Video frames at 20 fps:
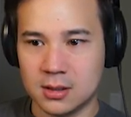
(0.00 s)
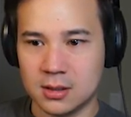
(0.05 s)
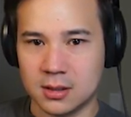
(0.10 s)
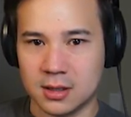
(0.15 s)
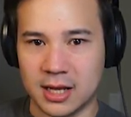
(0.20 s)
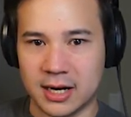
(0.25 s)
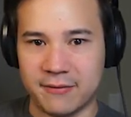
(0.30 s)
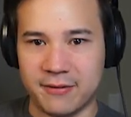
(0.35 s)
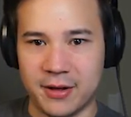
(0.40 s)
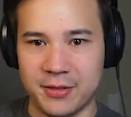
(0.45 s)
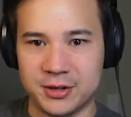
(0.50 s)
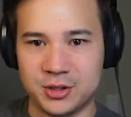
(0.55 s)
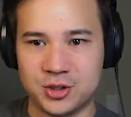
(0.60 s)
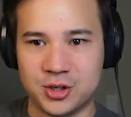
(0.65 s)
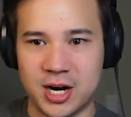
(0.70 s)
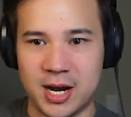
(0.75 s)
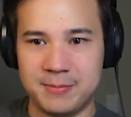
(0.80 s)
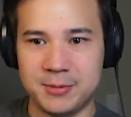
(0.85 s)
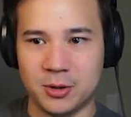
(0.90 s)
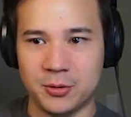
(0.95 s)
Glad I found this
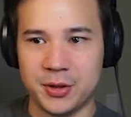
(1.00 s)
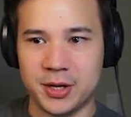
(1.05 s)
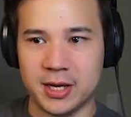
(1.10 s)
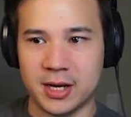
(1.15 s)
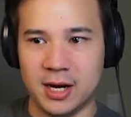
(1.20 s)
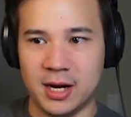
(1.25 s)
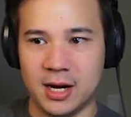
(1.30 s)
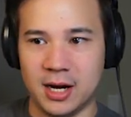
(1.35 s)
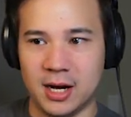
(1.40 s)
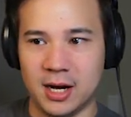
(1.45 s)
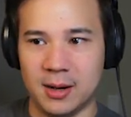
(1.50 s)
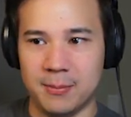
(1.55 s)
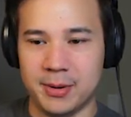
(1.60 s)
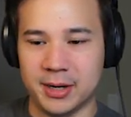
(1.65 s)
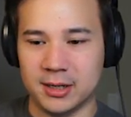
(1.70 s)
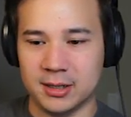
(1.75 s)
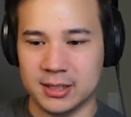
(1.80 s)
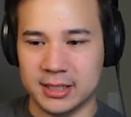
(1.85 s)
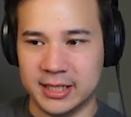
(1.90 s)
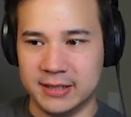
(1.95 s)
trap. Don't think,
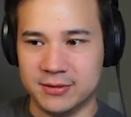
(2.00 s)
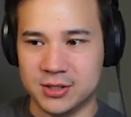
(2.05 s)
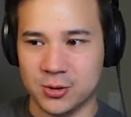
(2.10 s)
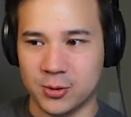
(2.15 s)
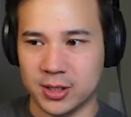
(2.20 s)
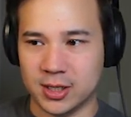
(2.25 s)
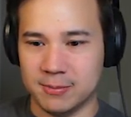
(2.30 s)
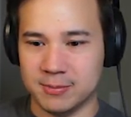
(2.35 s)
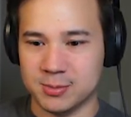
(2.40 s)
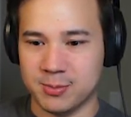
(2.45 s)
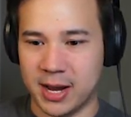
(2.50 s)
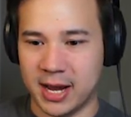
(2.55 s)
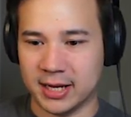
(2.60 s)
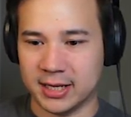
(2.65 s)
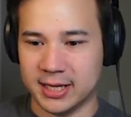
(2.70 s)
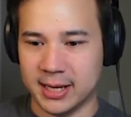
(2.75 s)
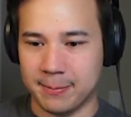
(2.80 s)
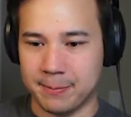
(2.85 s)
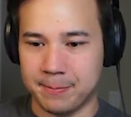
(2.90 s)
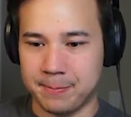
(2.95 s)
better leave so it comes back.
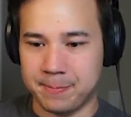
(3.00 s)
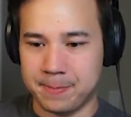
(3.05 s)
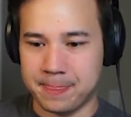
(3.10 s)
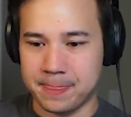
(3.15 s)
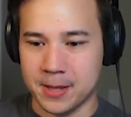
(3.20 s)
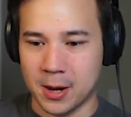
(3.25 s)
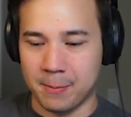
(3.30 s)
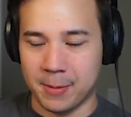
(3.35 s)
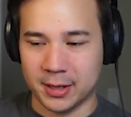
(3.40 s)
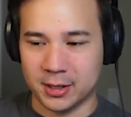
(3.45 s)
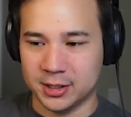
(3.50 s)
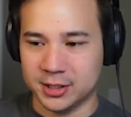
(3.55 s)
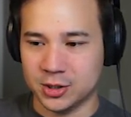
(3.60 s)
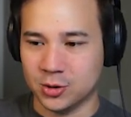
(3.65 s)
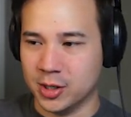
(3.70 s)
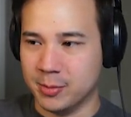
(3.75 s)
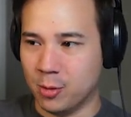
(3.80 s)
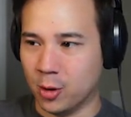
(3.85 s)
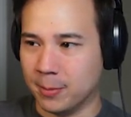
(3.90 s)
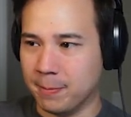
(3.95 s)
Yep. Nope, I couldn't
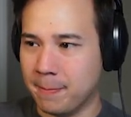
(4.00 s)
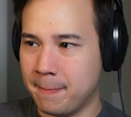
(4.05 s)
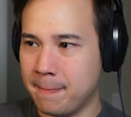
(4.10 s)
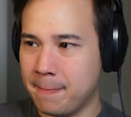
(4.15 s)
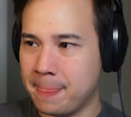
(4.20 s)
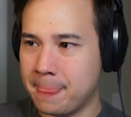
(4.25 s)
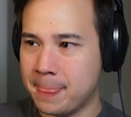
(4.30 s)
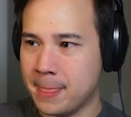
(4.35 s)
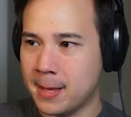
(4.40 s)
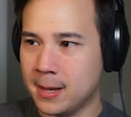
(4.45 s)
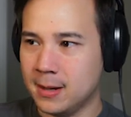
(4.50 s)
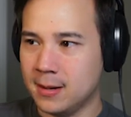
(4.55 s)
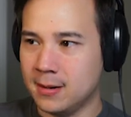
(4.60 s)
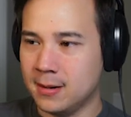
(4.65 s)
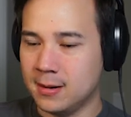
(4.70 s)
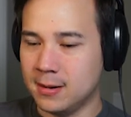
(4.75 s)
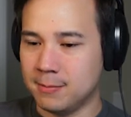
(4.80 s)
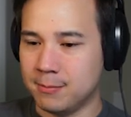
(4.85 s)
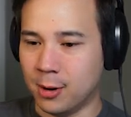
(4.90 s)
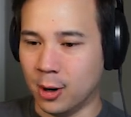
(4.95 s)
agree more.
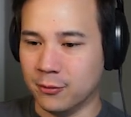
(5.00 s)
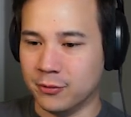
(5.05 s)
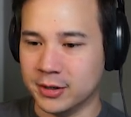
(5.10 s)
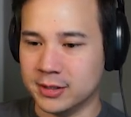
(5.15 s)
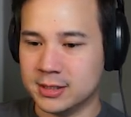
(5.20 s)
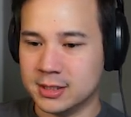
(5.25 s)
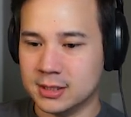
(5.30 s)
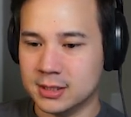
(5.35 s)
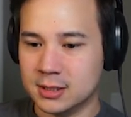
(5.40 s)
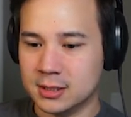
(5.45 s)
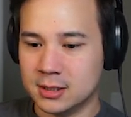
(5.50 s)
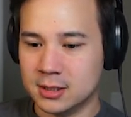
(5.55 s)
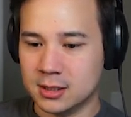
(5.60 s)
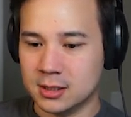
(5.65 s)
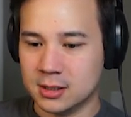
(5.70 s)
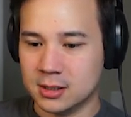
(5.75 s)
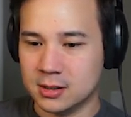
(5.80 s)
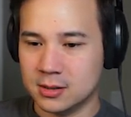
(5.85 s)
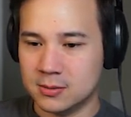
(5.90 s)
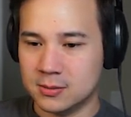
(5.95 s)
Perfect.
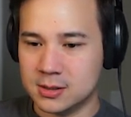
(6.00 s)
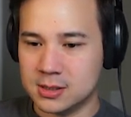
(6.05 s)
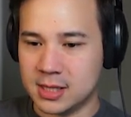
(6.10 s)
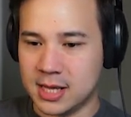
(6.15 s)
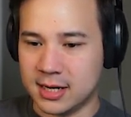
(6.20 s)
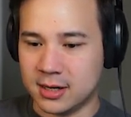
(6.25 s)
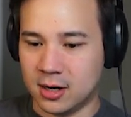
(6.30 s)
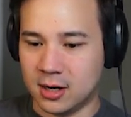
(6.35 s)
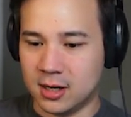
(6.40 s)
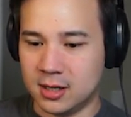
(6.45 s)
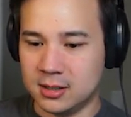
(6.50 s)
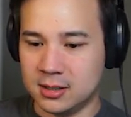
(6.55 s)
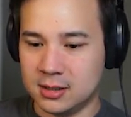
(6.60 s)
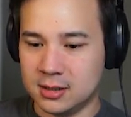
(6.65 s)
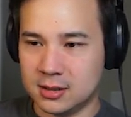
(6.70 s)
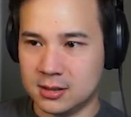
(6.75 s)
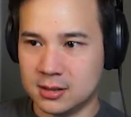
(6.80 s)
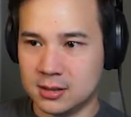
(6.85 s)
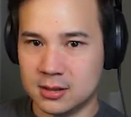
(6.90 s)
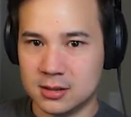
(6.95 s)
Wasn't that hard?
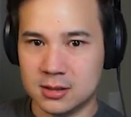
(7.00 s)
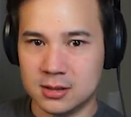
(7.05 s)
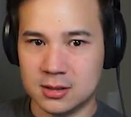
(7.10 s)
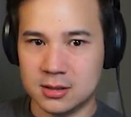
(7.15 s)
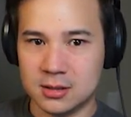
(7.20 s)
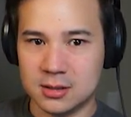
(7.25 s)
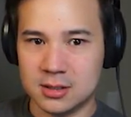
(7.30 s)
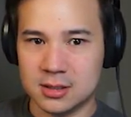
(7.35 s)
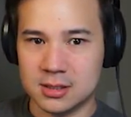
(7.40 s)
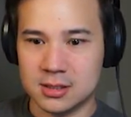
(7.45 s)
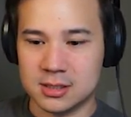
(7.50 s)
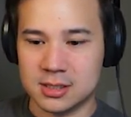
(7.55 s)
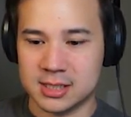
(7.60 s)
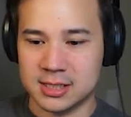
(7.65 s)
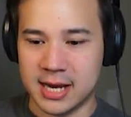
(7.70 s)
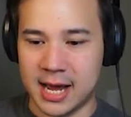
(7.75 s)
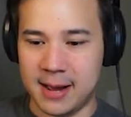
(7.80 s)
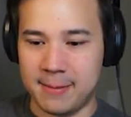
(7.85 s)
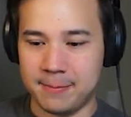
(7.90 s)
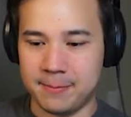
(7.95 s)

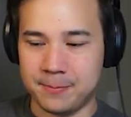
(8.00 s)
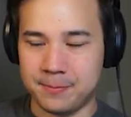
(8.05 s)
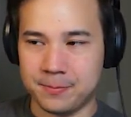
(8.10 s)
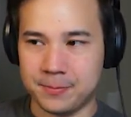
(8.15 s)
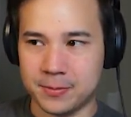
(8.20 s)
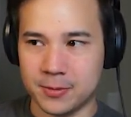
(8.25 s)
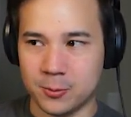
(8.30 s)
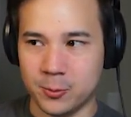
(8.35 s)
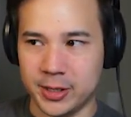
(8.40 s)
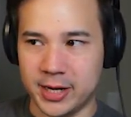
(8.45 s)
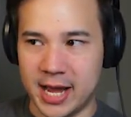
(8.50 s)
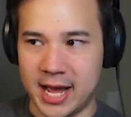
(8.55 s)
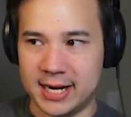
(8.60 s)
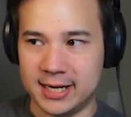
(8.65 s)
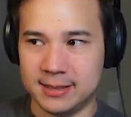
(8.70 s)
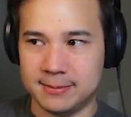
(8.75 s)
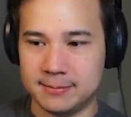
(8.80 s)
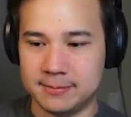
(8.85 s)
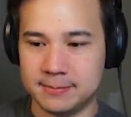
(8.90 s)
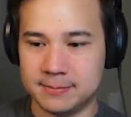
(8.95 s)
Snap. We got
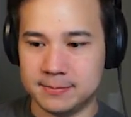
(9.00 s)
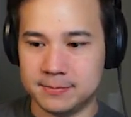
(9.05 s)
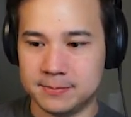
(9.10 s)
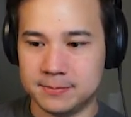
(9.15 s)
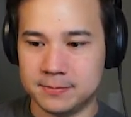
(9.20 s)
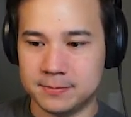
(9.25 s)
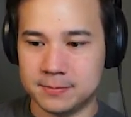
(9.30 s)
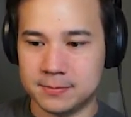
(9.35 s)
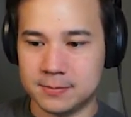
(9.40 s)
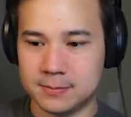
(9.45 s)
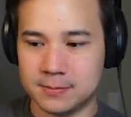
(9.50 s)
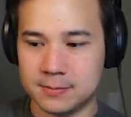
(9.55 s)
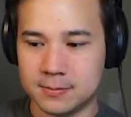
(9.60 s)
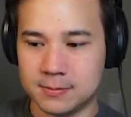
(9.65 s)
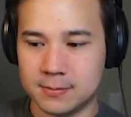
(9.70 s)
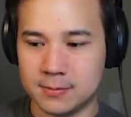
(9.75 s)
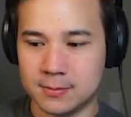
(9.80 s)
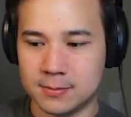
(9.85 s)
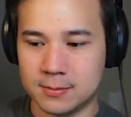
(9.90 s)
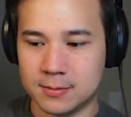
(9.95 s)
it.
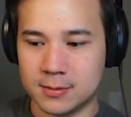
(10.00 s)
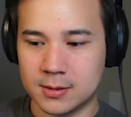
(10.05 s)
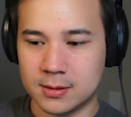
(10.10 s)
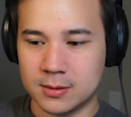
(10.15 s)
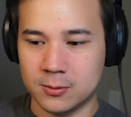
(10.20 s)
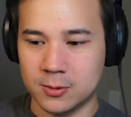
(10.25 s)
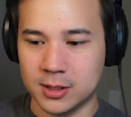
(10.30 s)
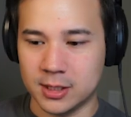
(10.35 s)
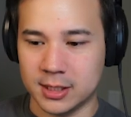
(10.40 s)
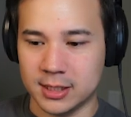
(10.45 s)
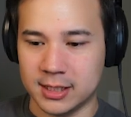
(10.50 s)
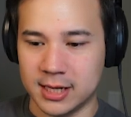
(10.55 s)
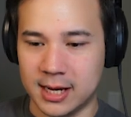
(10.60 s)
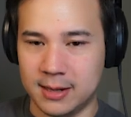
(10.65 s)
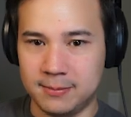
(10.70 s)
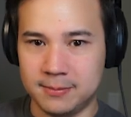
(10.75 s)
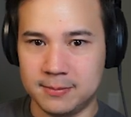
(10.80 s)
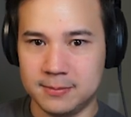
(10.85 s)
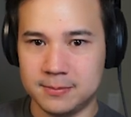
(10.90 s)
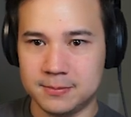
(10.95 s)
We're good
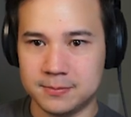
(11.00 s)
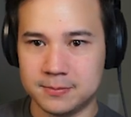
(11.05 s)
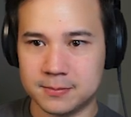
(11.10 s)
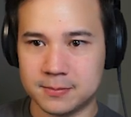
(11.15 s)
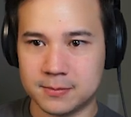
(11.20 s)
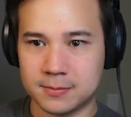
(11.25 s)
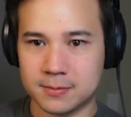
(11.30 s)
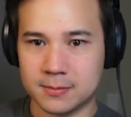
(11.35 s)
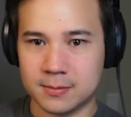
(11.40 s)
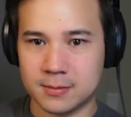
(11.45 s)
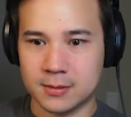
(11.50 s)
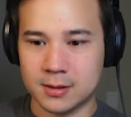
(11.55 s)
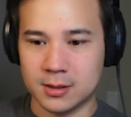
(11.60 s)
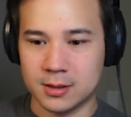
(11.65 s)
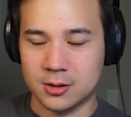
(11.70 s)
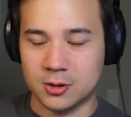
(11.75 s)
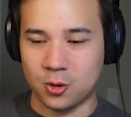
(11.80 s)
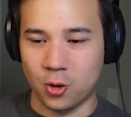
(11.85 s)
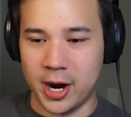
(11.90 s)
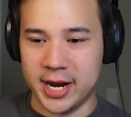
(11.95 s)
now.
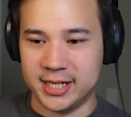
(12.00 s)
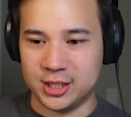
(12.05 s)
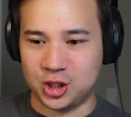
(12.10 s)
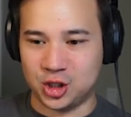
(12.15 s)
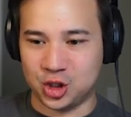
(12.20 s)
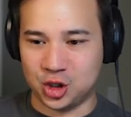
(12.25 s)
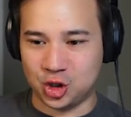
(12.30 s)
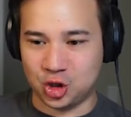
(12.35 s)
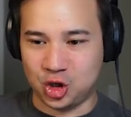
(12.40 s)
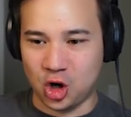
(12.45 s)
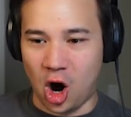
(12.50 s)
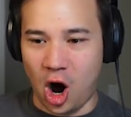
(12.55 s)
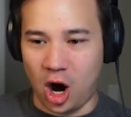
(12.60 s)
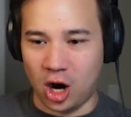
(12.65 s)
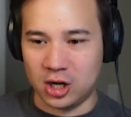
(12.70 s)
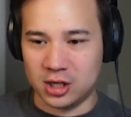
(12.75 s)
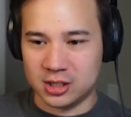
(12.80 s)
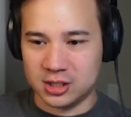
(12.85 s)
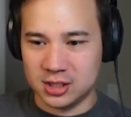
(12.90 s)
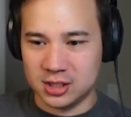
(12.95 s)
Great Scott!